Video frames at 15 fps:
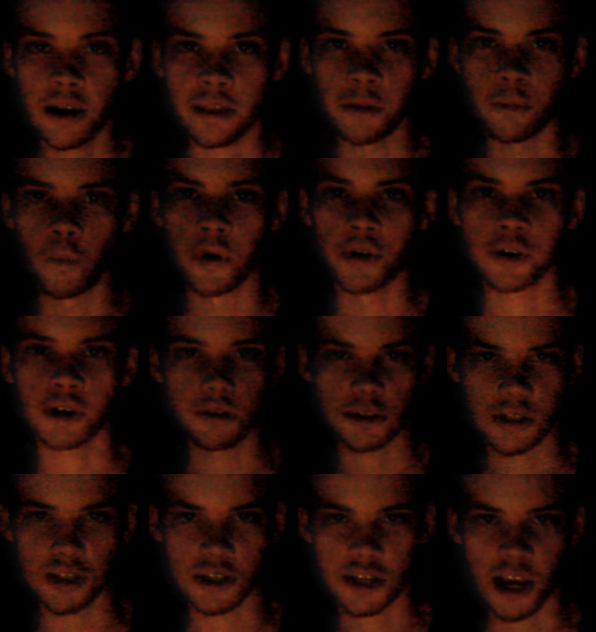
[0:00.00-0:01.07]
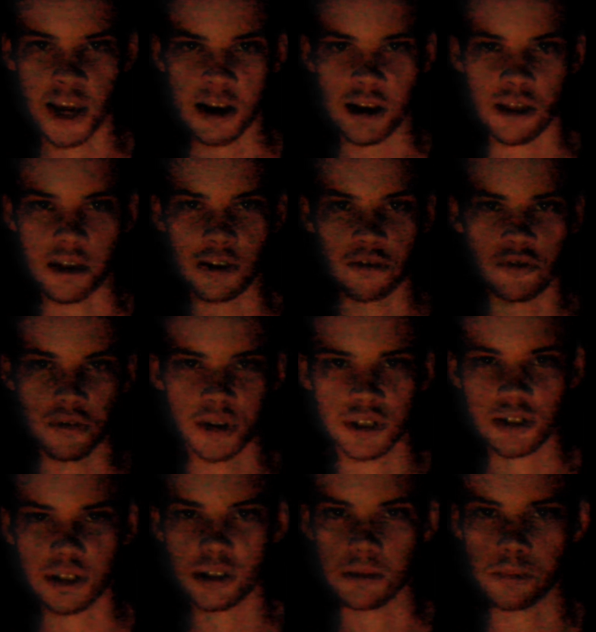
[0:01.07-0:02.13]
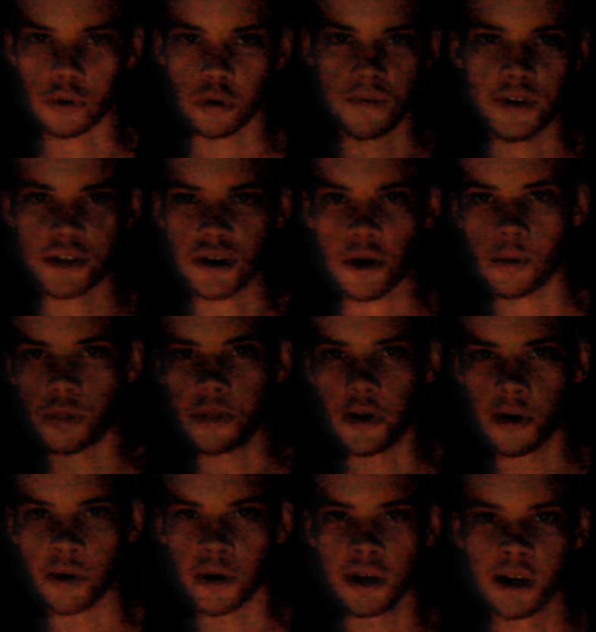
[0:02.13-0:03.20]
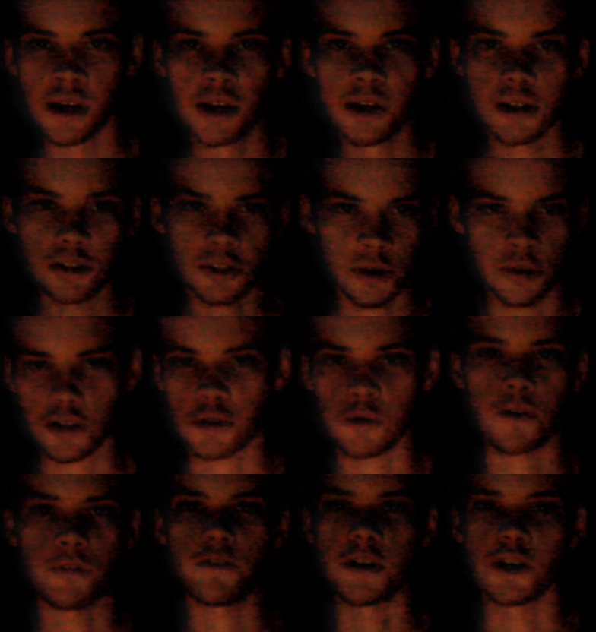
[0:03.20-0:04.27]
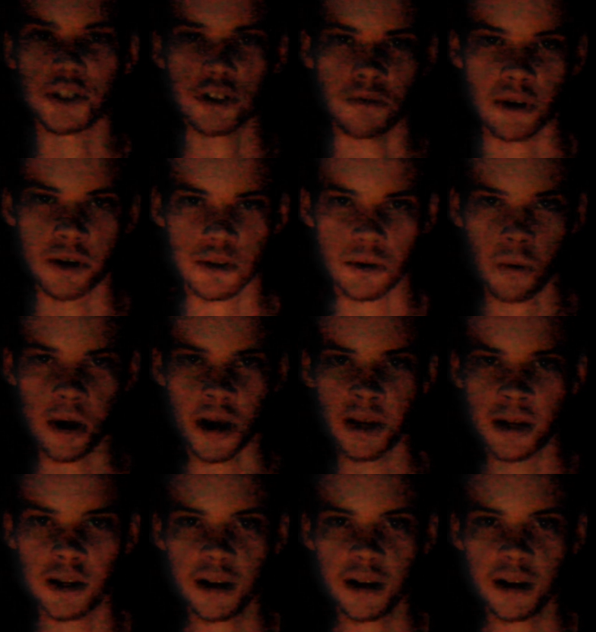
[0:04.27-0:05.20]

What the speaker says: Then Ritter goes insane and then drinks it to prove his own theory, turns into a fish and runs away.